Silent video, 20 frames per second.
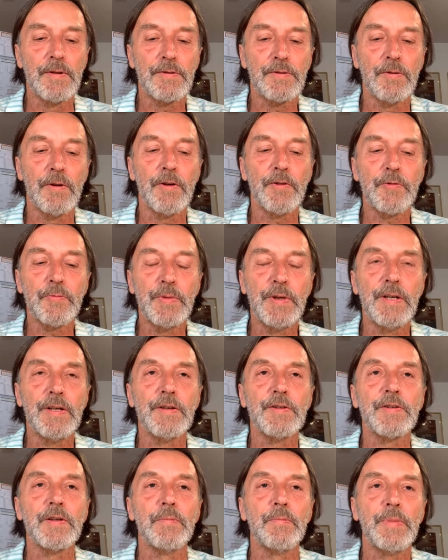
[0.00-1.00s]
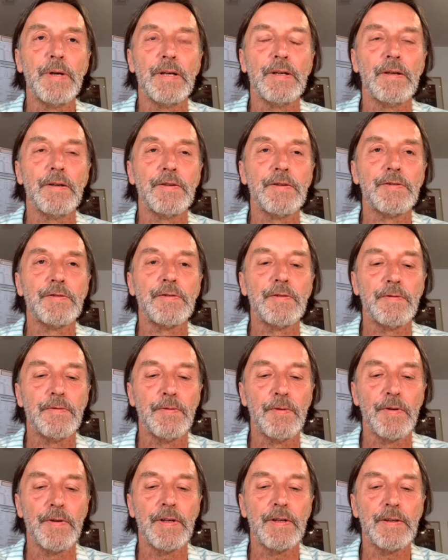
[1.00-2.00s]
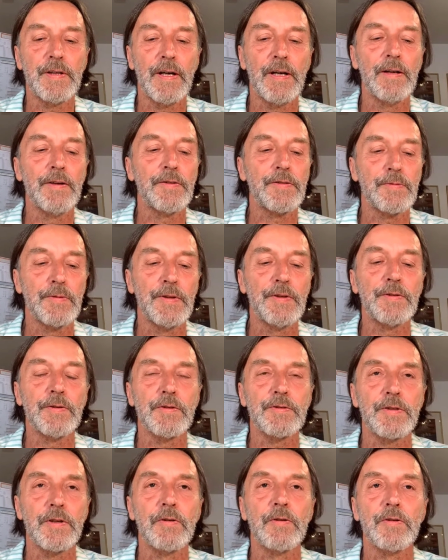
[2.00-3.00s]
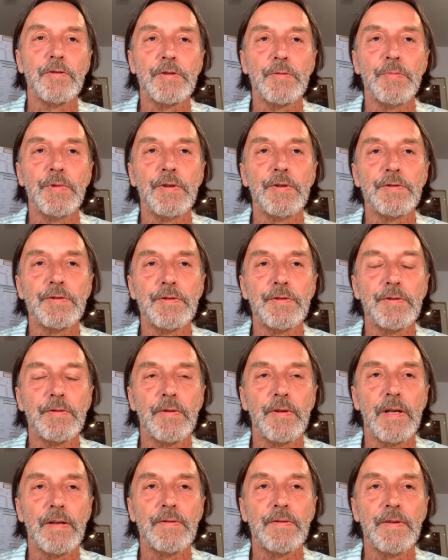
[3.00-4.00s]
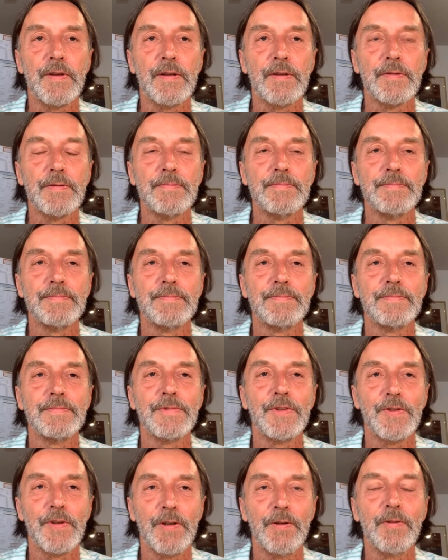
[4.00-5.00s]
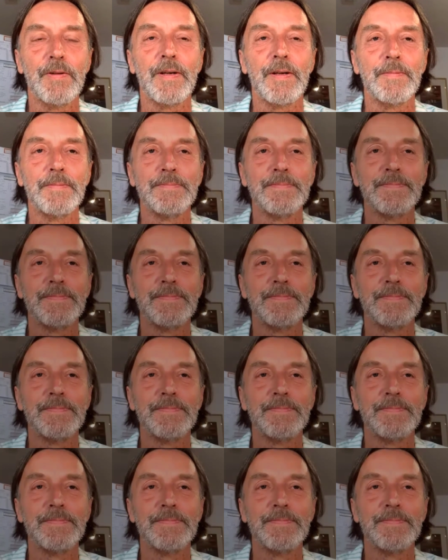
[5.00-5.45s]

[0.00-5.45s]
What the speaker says: to our speakers and panelists for their tireless research and contributions to that field. See you there.